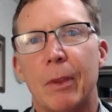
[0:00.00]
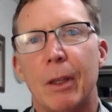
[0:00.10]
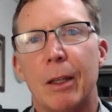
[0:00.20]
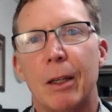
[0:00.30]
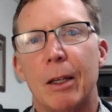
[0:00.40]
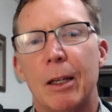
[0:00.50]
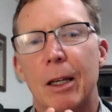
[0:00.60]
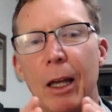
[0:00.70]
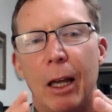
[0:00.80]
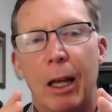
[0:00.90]
Yes.
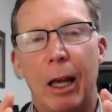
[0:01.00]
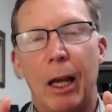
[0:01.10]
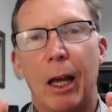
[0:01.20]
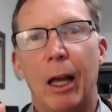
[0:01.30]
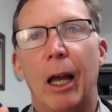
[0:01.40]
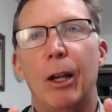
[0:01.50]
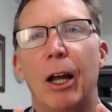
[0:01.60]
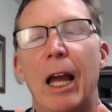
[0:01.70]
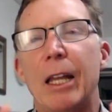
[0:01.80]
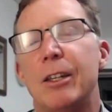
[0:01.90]
And I
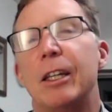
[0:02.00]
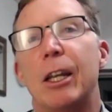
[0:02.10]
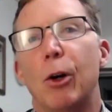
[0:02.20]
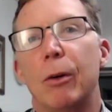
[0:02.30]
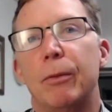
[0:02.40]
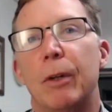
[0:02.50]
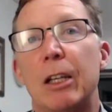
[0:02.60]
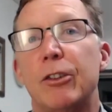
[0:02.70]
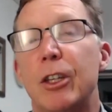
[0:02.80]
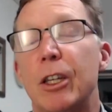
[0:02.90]
had to get off,
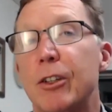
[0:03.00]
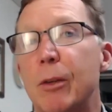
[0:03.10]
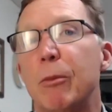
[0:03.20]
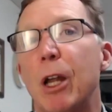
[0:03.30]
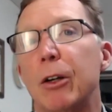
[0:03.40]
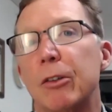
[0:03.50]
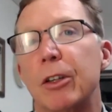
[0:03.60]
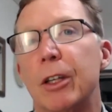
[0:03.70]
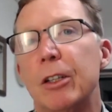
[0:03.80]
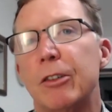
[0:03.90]
as did Tim Noakes in
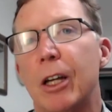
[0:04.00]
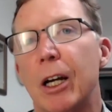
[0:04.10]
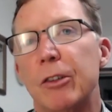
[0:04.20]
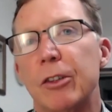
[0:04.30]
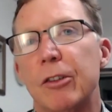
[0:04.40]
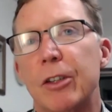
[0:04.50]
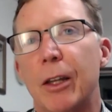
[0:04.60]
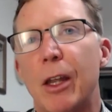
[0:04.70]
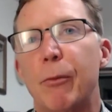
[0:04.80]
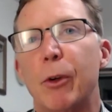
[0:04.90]
his case in South
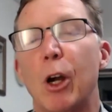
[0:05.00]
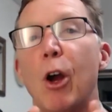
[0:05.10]
Africa.